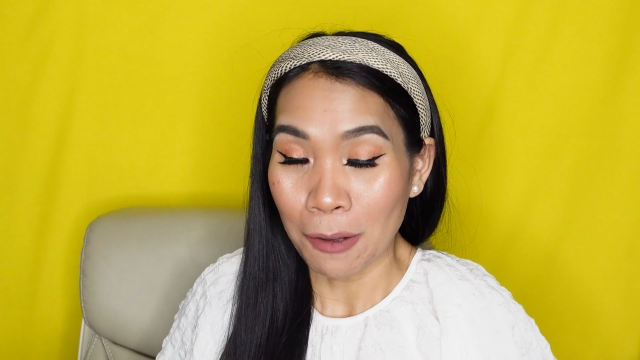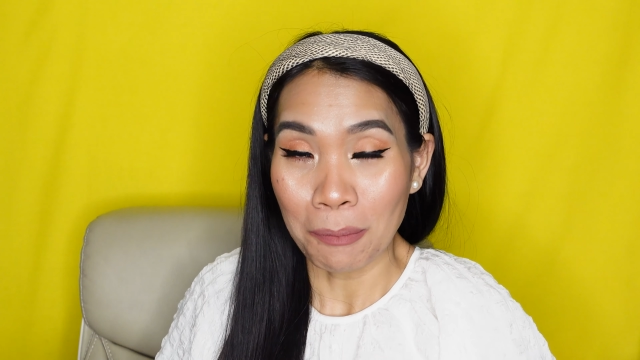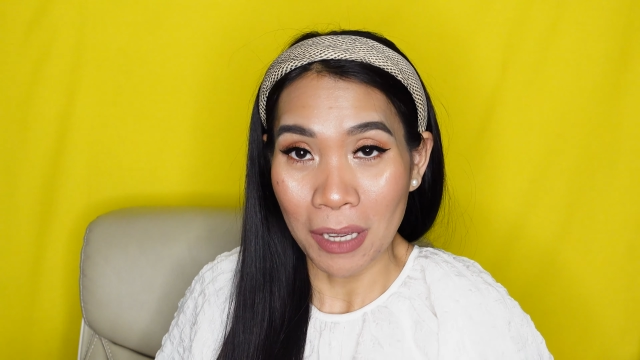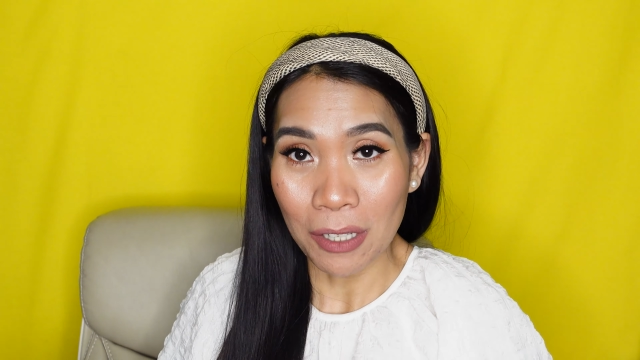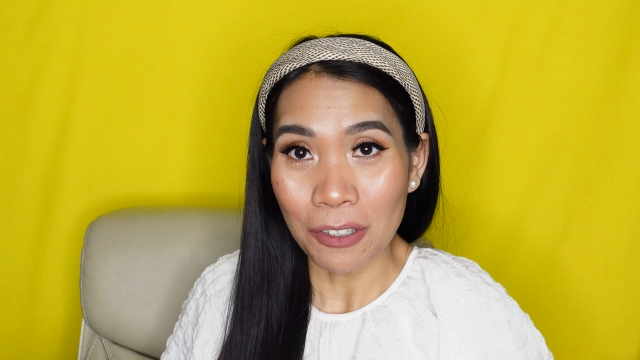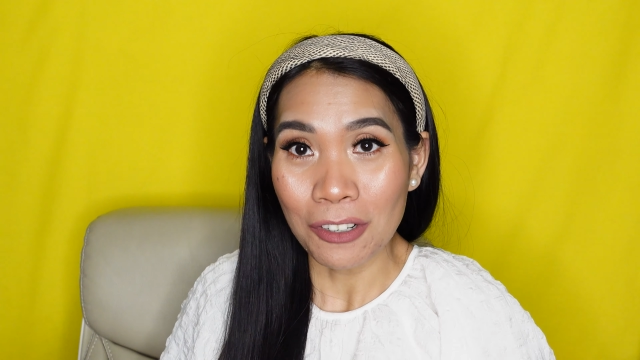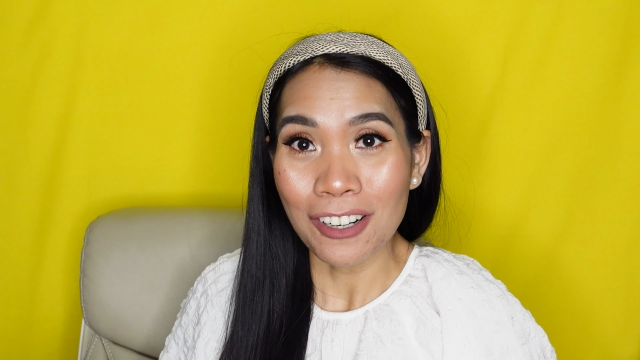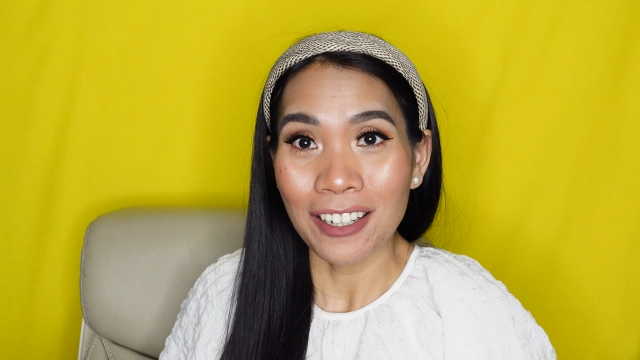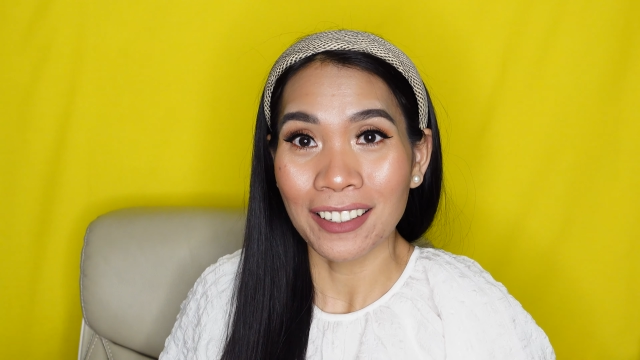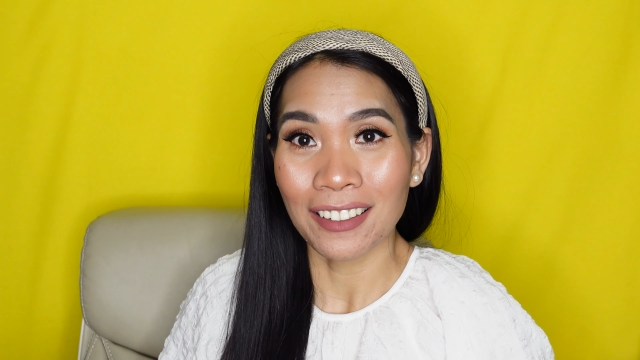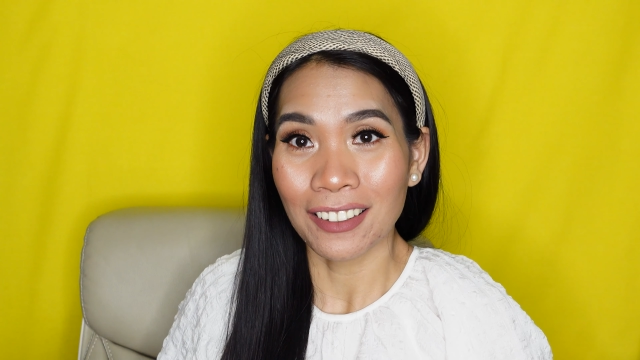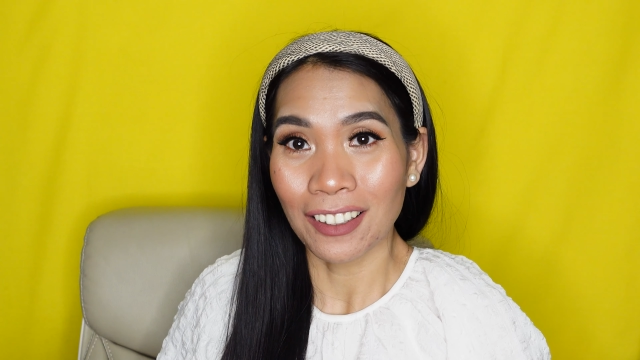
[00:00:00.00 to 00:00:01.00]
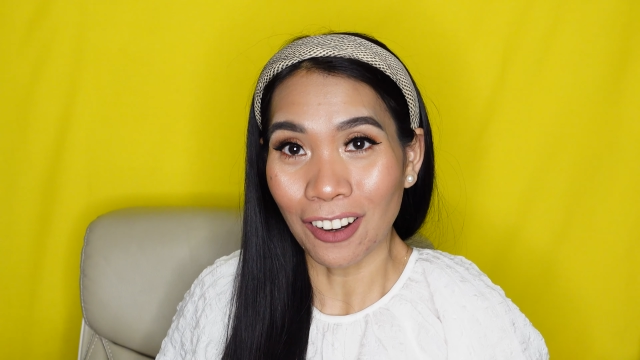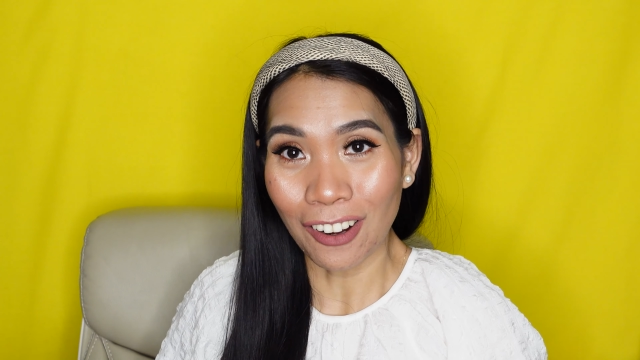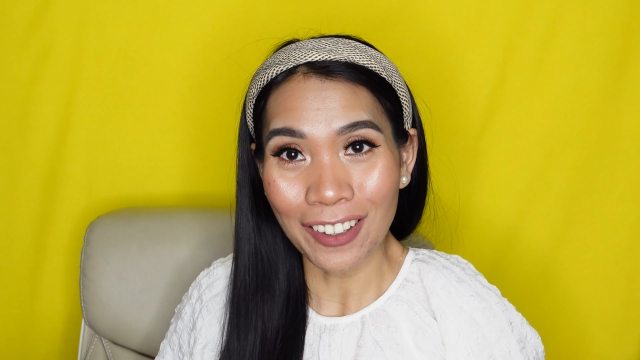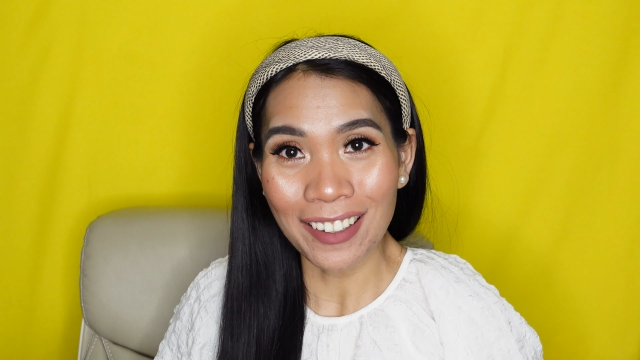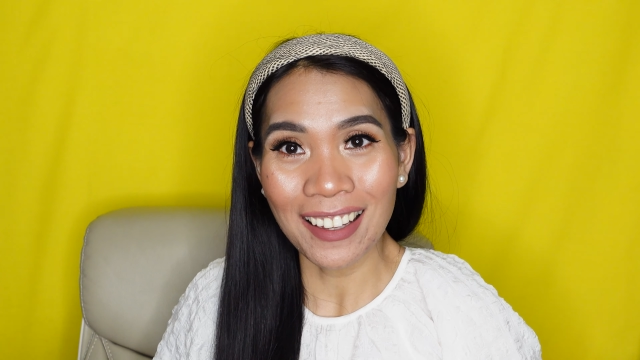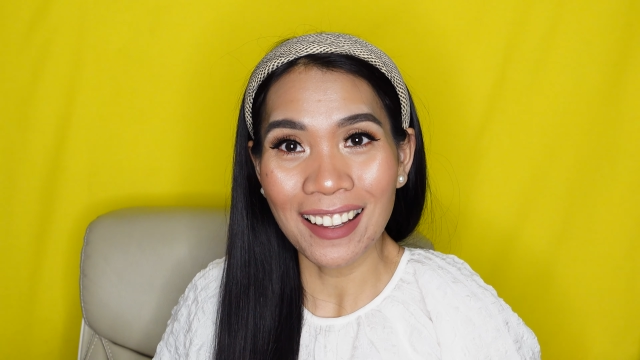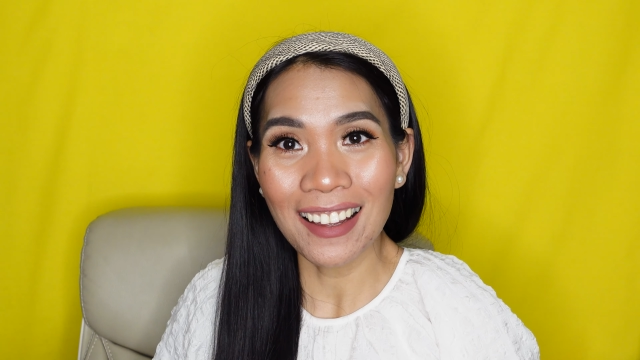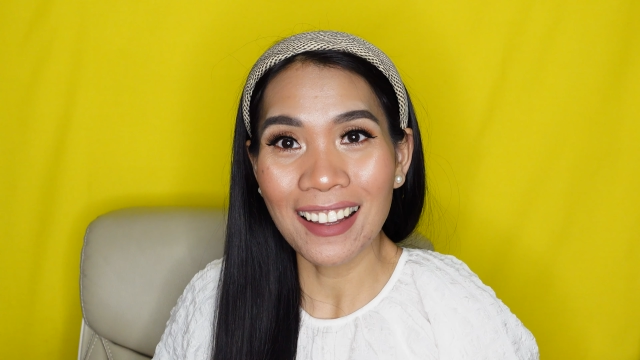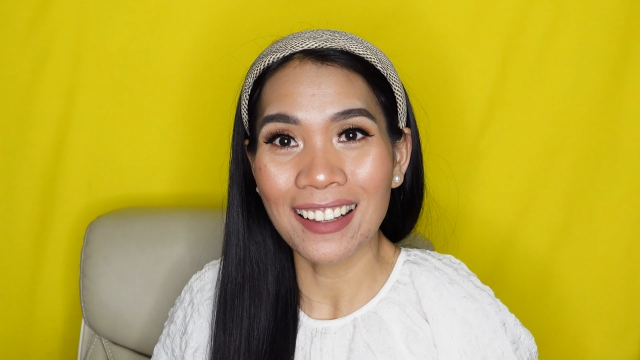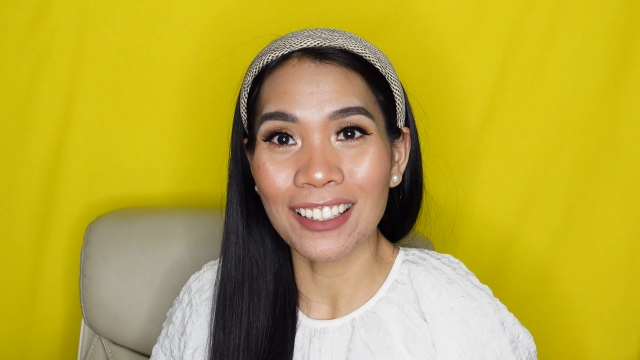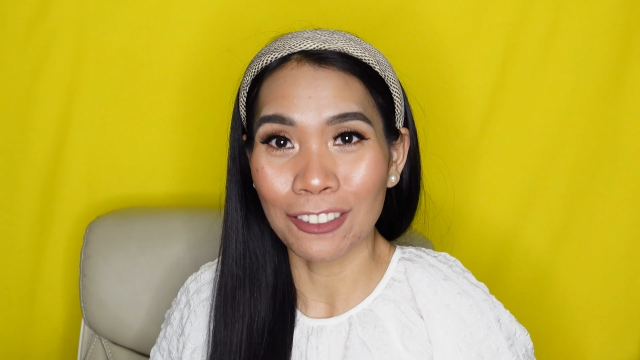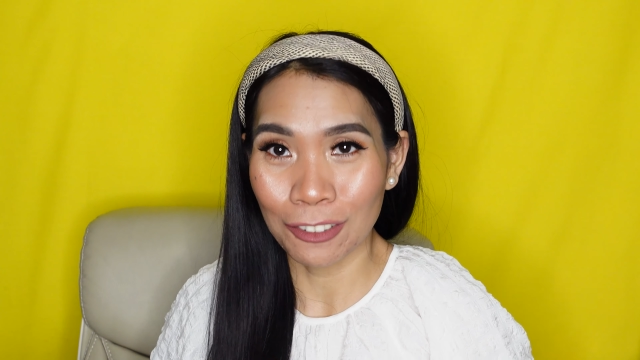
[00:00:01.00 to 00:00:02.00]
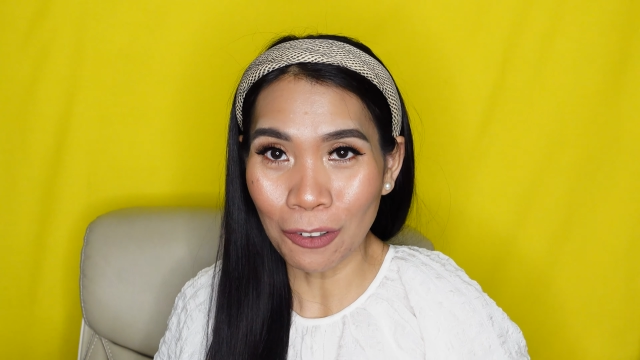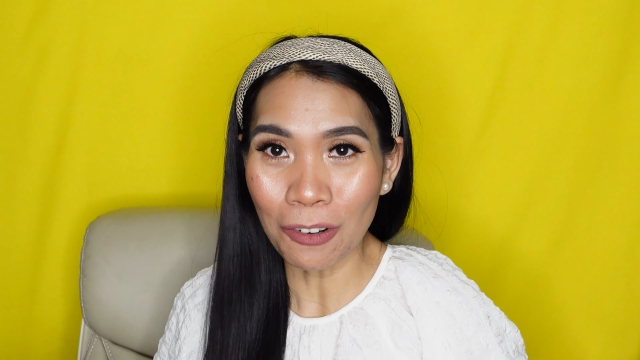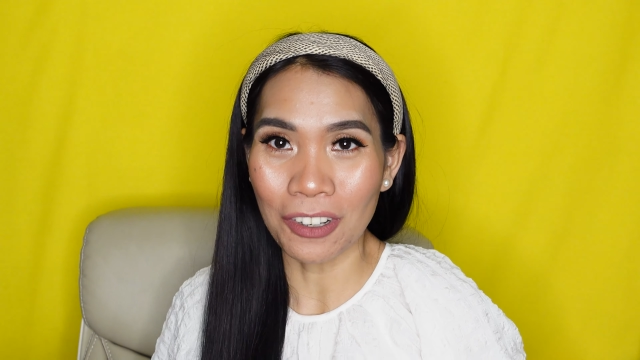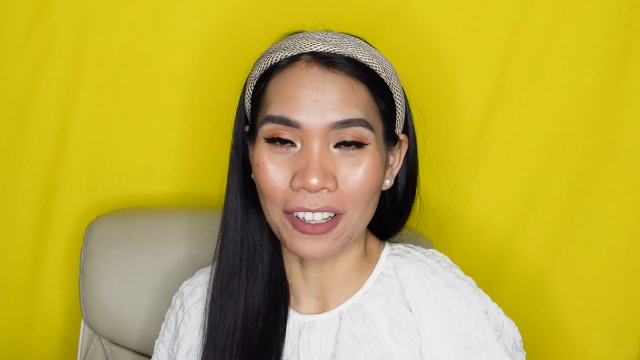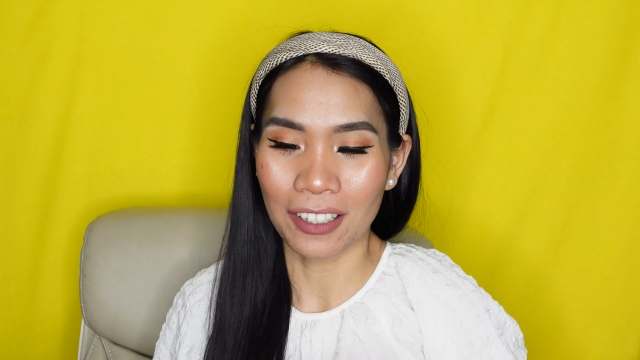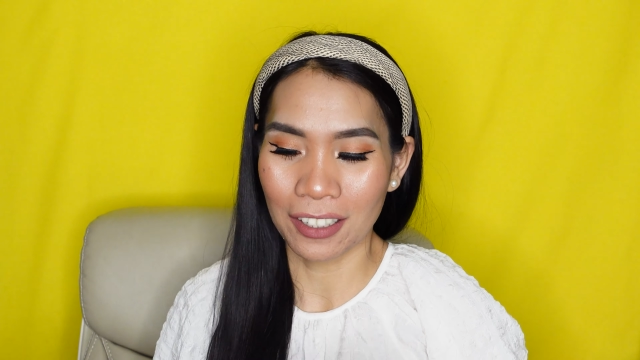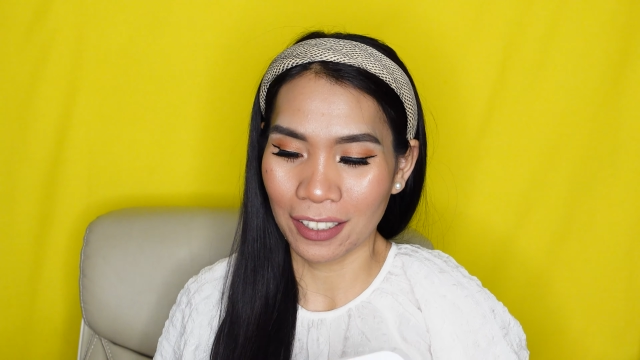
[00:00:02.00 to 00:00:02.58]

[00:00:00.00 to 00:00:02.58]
mirror on the door.